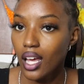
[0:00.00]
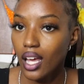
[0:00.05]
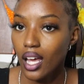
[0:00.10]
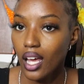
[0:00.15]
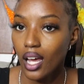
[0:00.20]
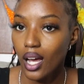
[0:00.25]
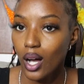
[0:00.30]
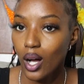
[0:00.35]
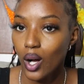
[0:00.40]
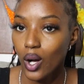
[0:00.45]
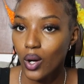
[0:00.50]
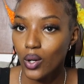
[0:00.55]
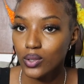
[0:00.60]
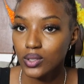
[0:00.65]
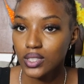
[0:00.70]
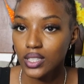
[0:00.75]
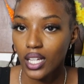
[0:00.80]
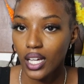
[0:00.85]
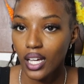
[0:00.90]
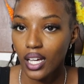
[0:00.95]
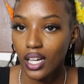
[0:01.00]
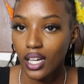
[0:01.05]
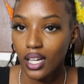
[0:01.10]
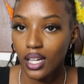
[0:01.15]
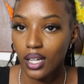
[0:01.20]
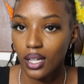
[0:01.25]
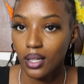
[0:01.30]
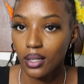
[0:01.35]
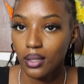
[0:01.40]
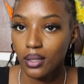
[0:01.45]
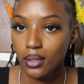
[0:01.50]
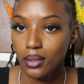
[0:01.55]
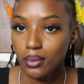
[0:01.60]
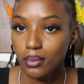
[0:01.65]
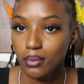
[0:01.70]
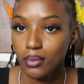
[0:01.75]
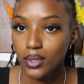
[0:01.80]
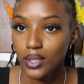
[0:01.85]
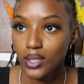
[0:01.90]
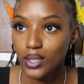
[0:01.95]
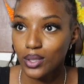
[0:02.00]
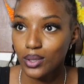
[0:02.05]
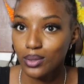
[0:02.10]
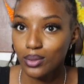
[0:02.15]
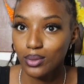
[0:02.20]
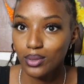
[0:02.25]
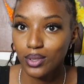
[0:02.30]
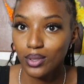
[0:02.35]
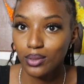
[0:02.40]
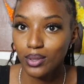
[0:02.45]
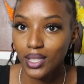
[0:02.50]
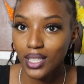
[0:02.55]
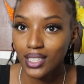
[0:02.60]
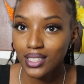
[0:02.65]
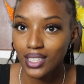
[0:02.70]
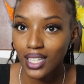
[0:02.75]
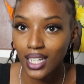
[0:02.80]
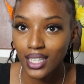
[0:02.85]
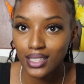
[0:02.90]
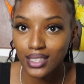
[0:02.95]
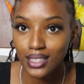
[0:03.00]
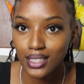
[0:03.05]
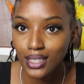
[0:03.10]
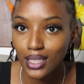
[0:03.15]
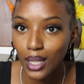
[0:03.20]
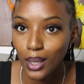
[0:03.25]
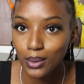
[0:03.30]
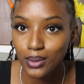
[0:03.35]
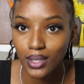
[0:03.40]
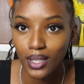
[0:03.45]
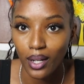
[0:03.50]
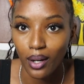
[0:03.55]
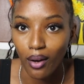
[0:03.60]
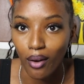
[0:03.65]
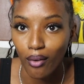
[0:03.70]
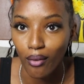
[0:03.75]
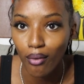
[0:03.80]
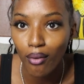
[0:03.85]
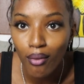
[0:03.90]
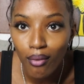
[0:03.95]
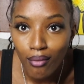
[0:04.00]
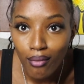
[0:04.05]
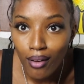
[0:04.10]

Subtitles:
and the whole time you need to listen to yourself.